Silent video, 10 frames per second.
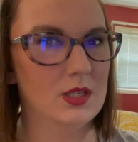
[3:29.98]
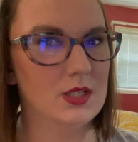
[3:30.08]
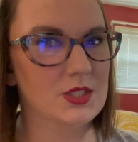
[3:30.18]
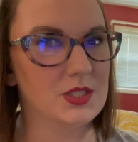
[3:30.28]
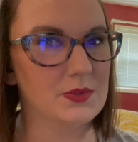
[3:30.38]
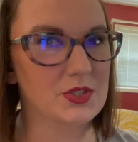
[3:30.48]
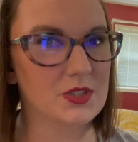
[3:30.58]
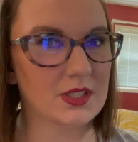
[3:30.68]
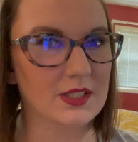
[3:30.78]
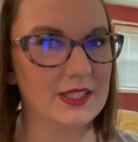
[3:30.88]
She was
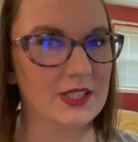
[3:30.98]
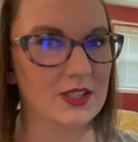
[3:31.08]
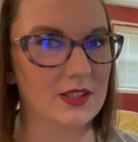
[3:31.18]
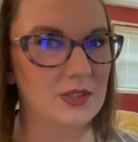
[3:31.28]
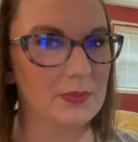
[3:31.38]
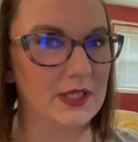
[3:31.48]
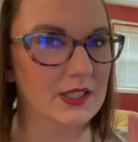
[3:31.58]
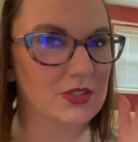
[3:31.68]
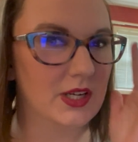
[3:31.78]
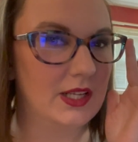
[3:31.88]
struggling there a little
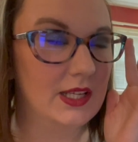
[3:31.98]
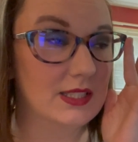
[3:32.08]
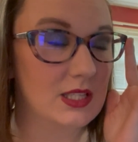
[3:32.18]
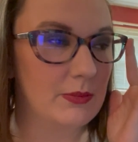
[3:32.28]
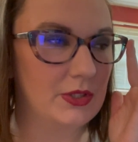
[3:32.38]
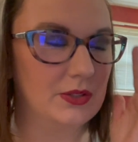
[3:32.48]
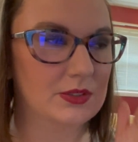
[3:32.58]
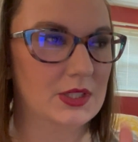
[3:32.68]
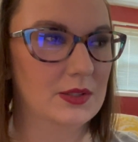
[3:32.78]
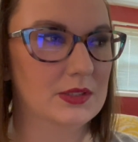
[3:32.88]
bit trying to hit some of those
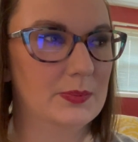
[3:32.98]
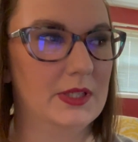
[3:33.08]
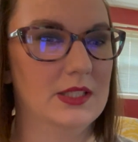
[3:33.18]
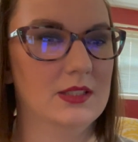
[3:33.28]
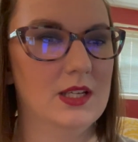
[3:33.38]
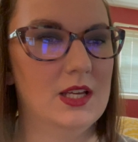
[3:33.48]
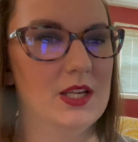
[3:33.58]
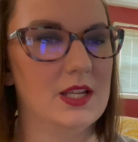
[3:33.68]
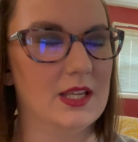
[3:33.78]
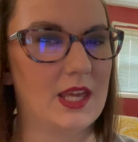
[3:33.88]
notes, but
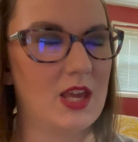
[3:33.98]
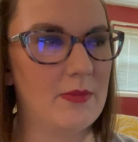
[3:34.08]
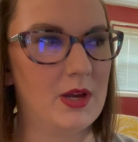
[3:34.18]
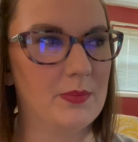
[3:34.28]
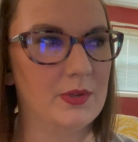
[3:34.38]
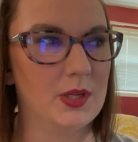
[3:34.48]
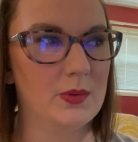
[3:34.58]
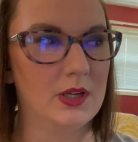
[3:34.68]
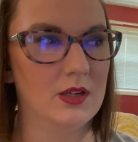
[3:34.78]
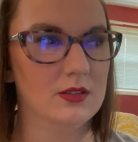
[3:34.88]
it came out pretty
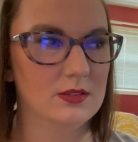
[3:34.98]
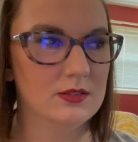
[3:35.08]
well.